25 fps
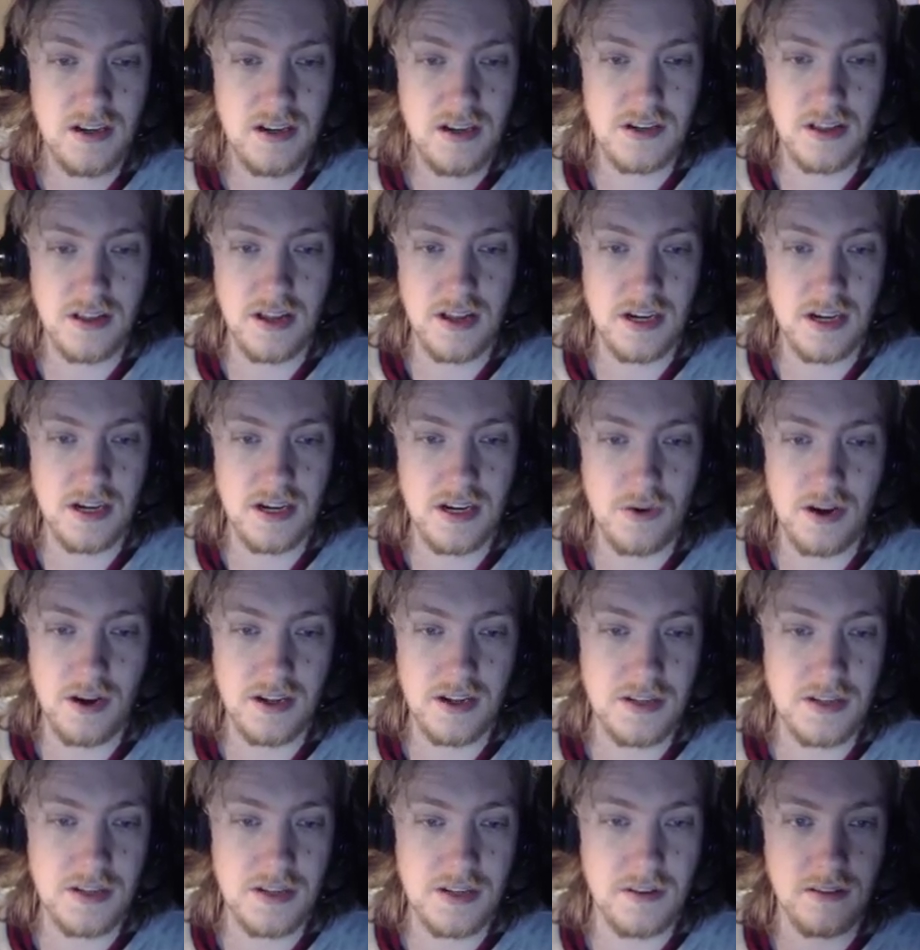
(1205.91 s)
So that is why
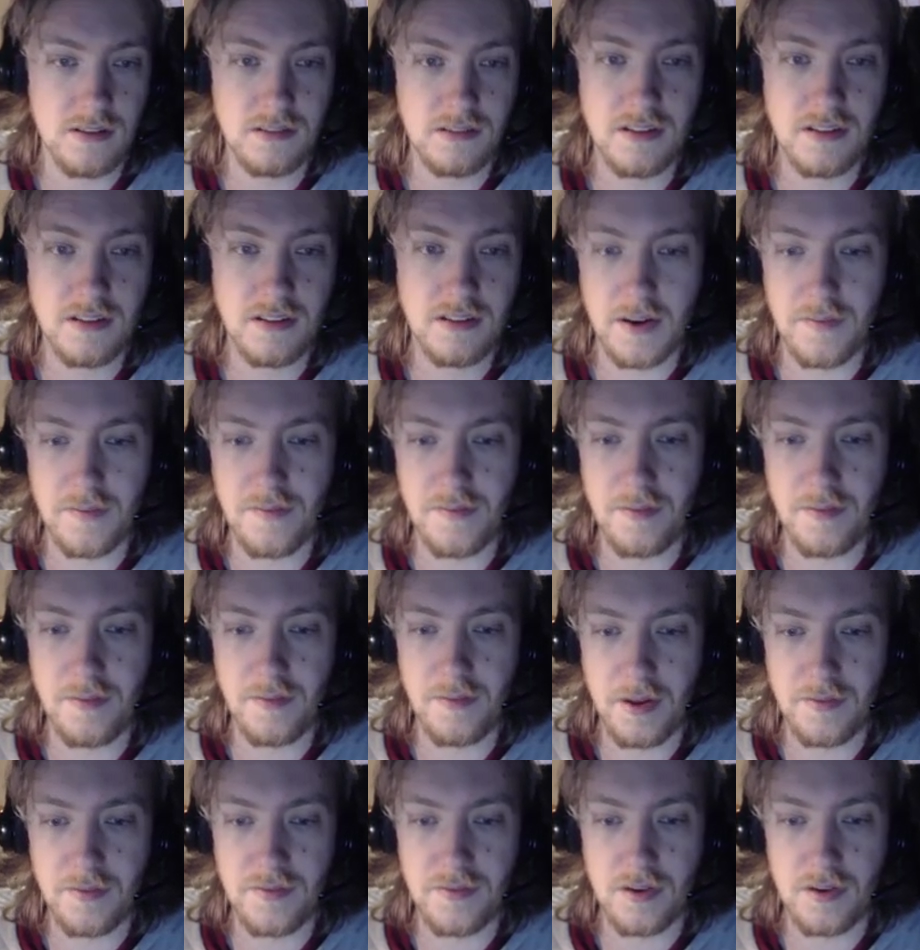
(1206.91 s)
it's been clear for
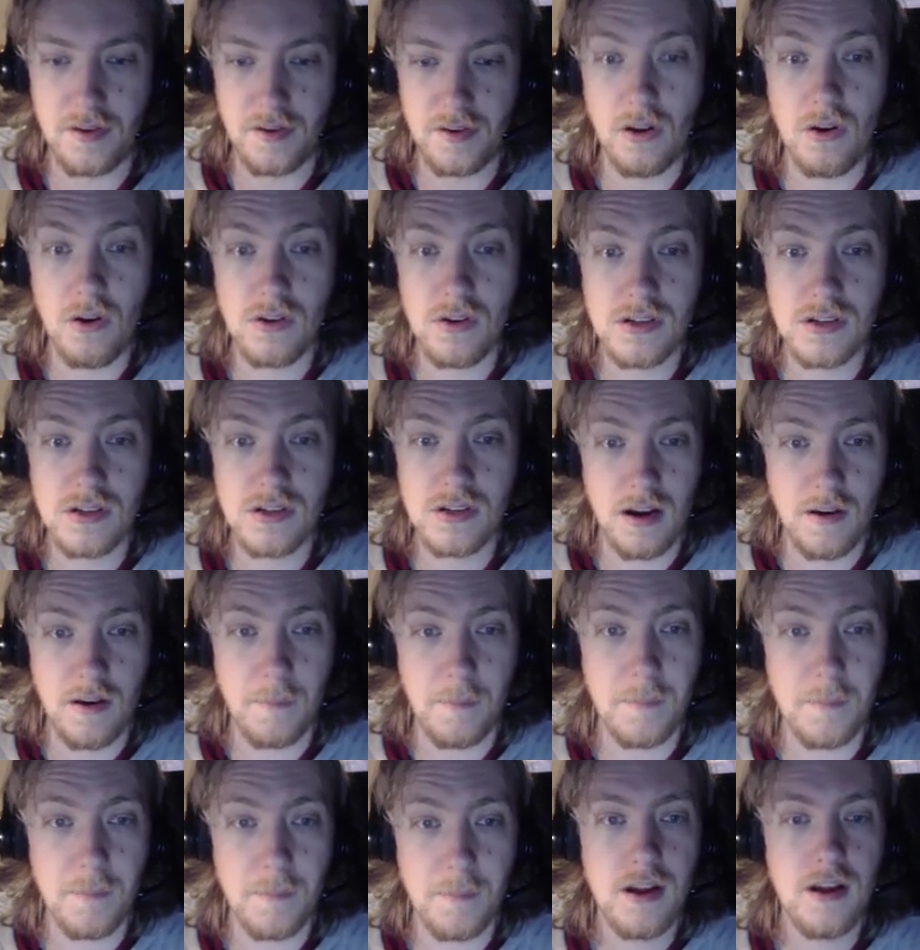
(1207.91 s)
me for a long
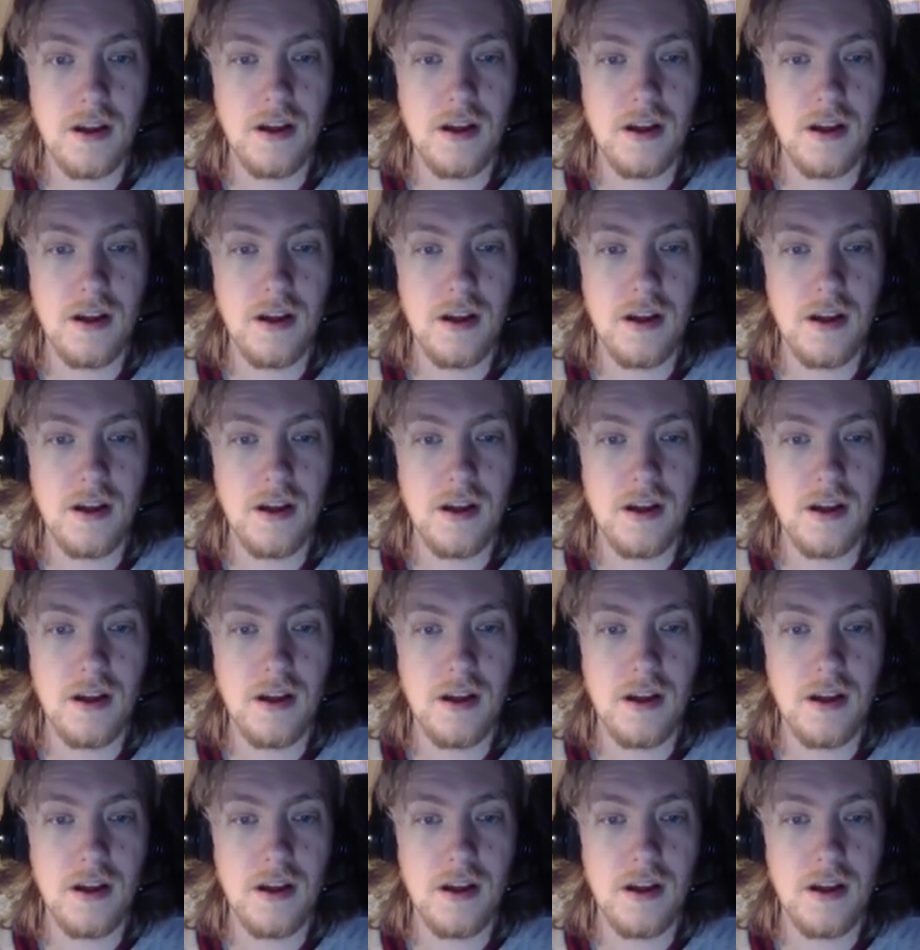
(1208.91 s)
time